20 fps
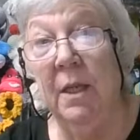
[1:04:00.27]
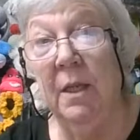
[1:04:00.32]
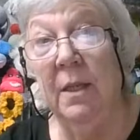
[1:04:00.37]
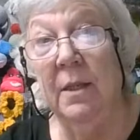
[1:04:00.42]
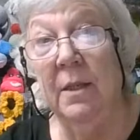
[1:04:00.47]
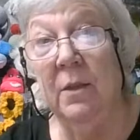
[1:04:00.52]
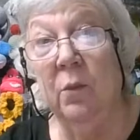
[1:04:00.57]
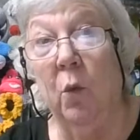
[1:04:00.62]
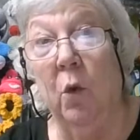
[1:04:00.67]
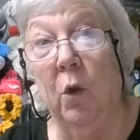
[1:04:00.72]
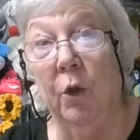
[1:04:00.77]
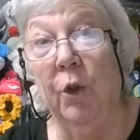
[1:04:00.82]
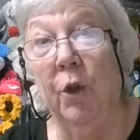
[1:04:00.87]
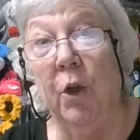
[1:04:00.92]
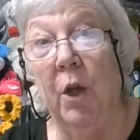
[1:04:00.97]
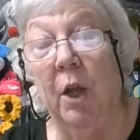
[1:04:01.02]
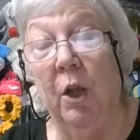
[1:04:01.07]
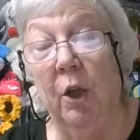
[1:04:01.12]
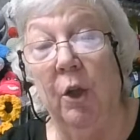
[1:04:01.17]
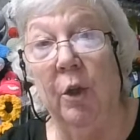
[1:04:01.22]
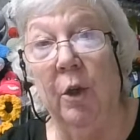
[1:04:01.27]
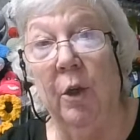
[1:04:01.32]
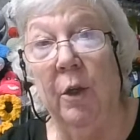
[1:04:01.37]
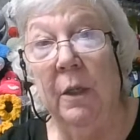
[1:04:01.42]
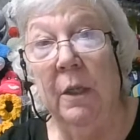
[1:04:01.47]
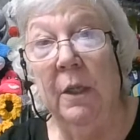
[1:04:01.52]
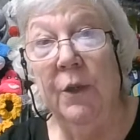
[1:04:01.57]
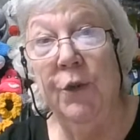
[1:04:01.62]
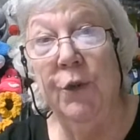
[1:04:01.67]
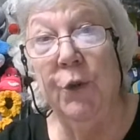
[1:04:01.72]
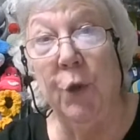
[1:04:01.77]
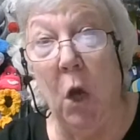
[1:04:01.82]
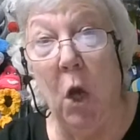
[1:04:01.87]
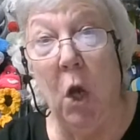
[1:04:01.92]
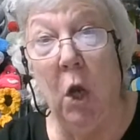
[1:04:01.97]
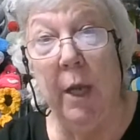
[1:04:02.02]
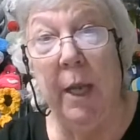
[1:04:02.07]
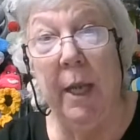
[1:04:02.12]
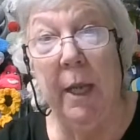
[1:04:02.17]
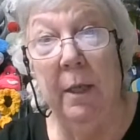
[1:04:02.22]
is watercolor,
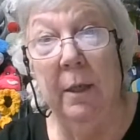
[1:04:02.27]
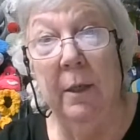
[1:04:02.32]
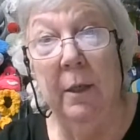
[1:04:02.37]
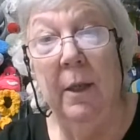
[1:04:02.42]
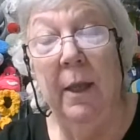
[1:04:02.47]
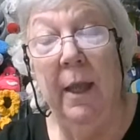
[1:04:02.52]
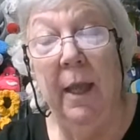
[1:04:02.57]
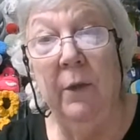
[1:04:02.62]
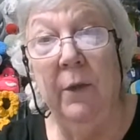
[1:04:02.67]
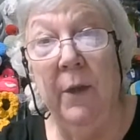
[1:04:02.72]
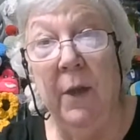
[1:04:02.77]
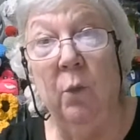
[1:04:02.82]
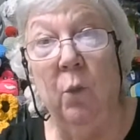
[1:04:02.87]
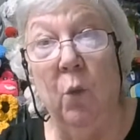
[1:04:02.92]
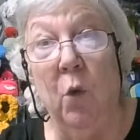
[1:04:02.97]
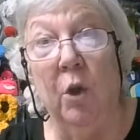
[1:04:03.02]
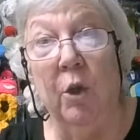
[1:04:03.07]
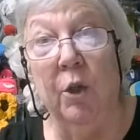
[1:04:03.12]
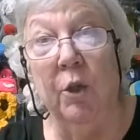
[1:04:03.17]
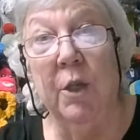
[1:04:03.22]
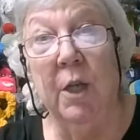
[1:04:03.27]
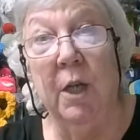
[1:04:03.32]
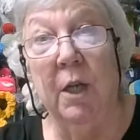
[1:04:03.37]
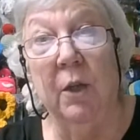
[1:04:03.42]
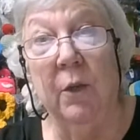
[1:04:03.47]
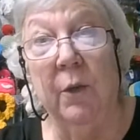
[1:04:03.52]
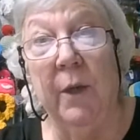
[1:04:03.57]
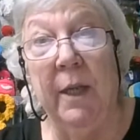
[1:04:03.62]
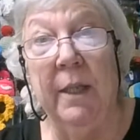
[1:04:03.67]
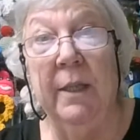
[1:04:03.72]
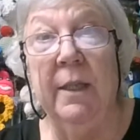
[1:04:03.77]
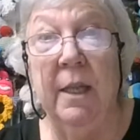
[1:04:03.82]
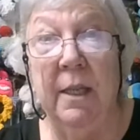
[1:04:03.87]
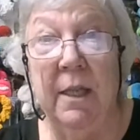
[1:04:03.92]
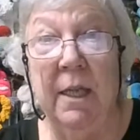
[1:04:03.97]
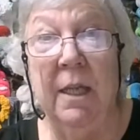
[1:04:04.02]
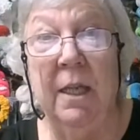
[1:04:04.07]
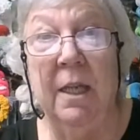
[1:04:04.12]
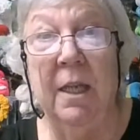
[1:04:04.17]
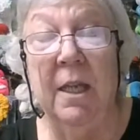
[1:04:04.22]
drawing, and then watercoloring, and then
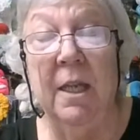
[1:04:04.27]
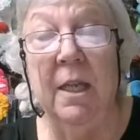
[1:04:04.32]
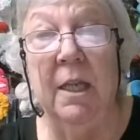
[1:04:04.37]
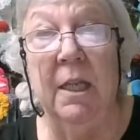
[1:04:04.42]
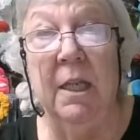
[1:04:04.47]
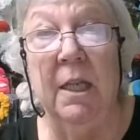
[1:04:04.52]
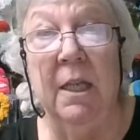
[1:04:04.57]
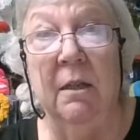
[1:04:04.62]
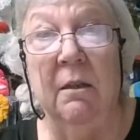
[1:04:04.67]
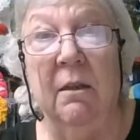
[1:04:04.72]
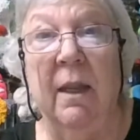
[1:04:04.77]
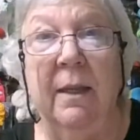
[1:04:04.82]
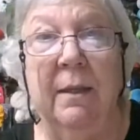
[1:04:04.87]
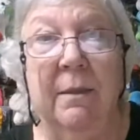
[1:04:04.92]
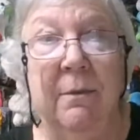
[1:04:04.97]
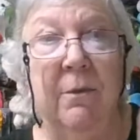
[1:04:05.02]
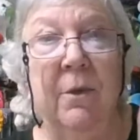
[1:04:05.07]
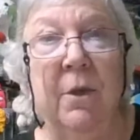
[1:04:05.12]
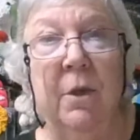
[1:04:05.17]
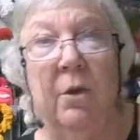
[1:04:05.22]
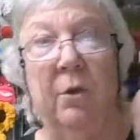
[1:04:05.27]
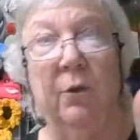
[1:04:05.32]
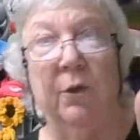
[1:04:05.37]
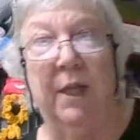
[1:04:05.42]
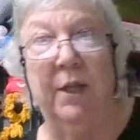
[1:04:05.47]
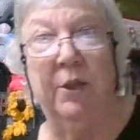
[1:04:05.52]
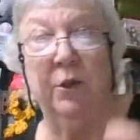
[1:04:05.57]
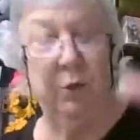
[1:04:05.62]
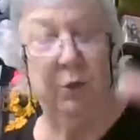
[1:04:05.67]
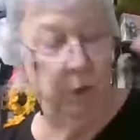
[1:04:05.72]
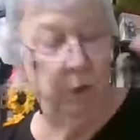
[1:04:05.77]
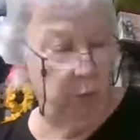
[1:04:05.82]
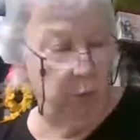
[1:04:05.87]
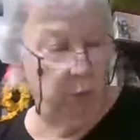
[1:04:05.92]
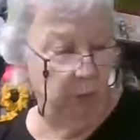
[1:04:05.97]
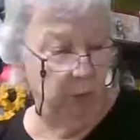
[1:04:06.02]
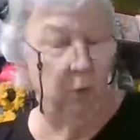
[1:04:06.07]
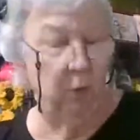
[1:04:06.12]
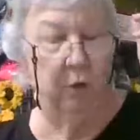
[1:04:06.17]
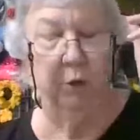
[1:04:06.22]
inking it in, like you do
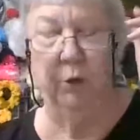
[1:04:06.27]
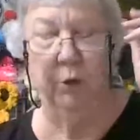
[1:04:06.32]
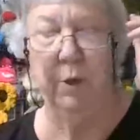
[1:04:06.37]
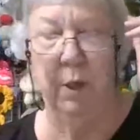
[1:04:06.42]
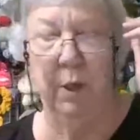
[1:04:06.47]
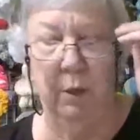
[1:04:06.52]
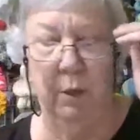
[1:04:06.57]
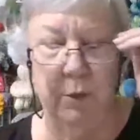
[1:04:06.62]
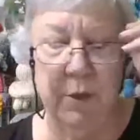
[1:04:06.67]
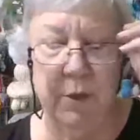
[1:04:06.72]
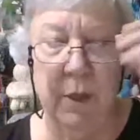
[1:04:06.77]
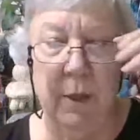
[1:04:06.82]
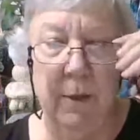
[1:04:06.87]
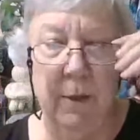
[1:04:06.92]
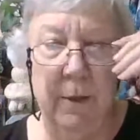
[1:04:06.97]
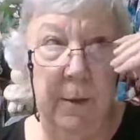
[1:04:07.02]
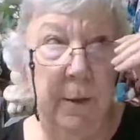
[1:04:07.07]
with watercolors.